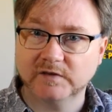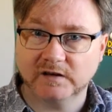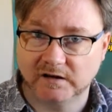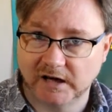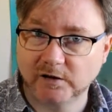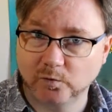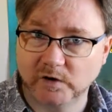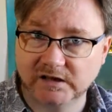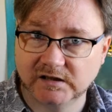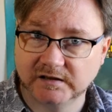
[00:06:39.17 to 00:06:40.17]
like
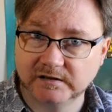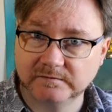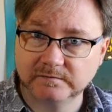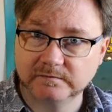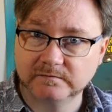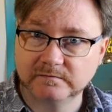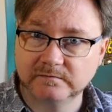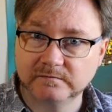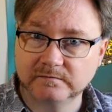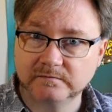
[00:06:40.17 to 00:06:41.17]
we did.
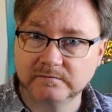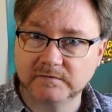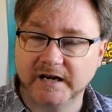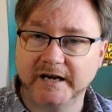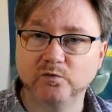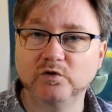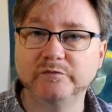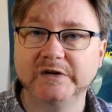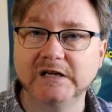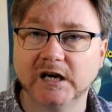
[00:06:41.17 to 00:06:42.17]
It would
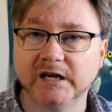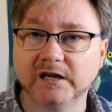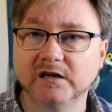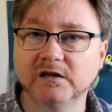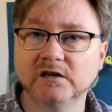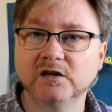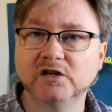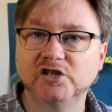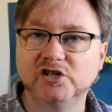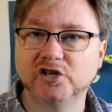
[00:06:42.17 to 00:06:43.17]
be like
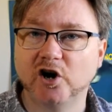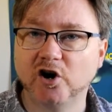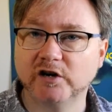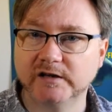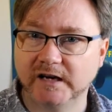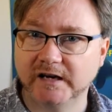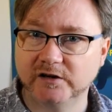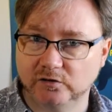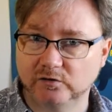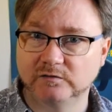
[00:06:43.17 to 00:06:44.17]

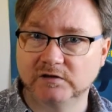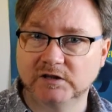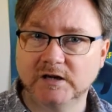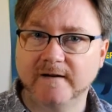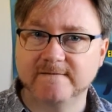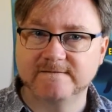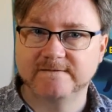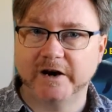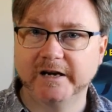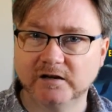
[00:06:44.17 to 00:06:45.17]
Sharknado.
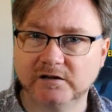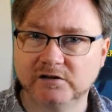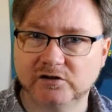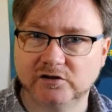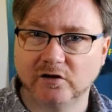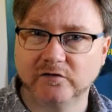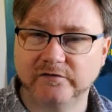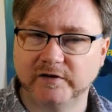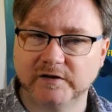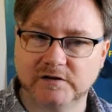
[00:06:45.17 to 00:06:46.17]
Violent
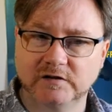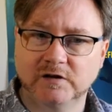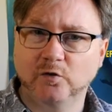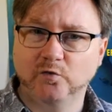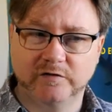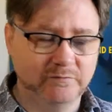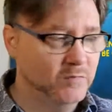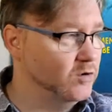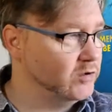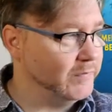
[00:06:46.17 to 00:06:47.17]
dolphins with
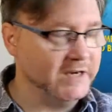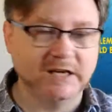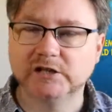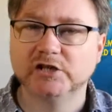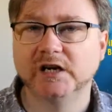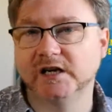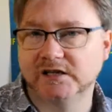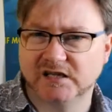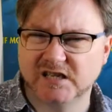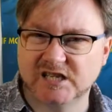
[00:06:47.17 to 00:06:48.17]
motorbike
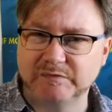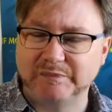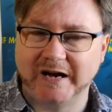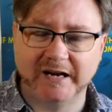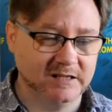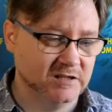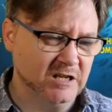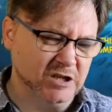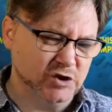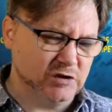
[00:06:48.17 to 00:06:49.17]
chains and spanners
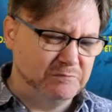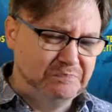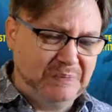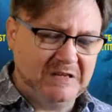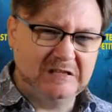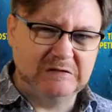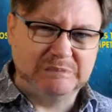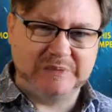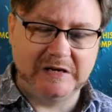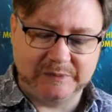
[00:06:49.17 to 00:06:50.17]
just
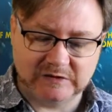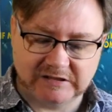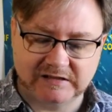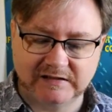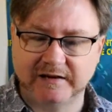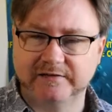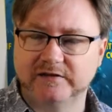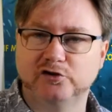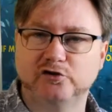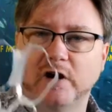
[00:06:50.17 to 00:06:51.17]
beating people to death
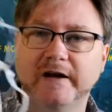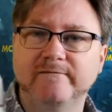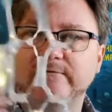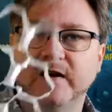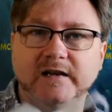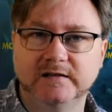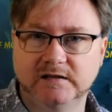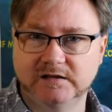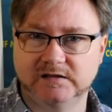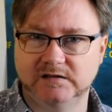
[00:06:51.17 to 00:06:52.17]
to try and find
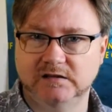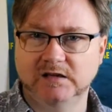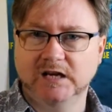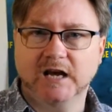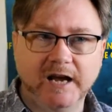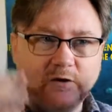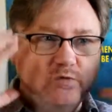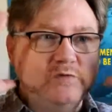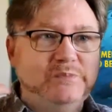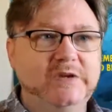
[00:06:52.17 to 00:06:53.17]
this. It
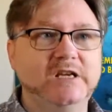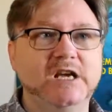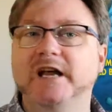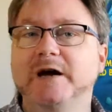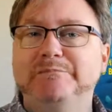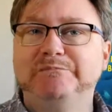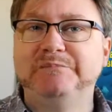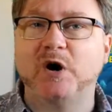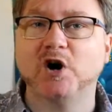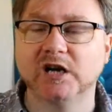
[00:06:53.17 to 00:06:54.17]
would be an
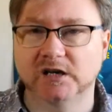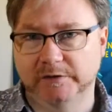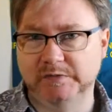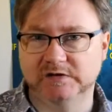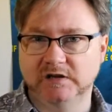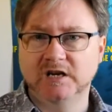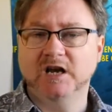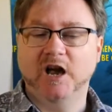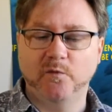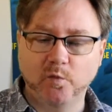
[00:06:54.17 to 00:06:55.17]
apocalypse,
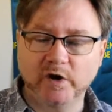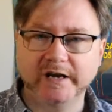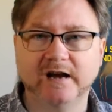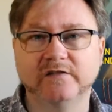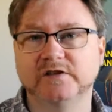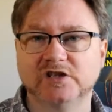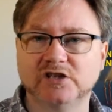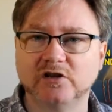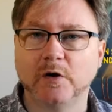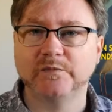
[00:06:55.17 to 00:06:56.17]
and we have to
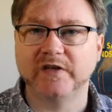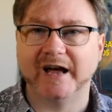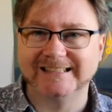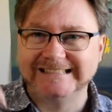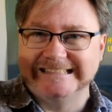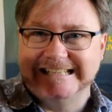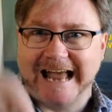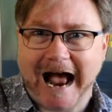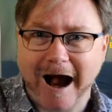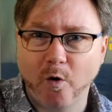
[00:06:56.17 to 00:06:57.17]
stop that
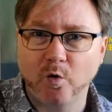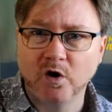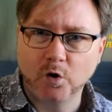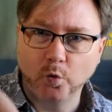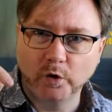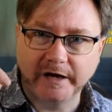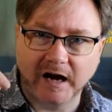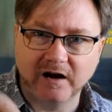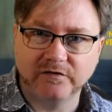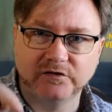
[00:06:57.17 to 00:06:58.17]
now. We
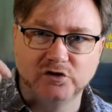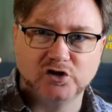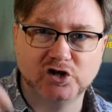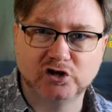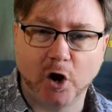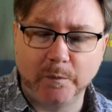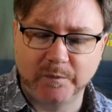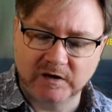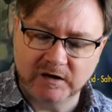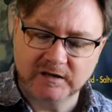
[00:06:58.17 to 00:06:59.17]
have to
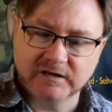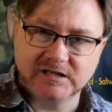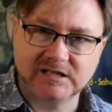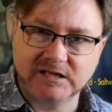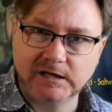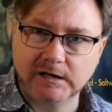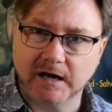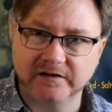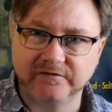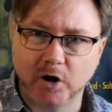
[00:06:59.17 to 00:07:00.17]
stop the sea
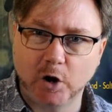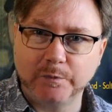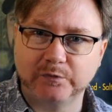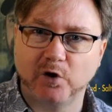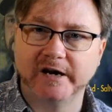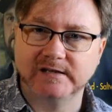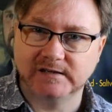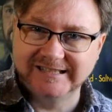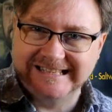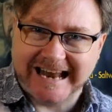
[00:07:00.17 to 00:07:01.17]
life uprising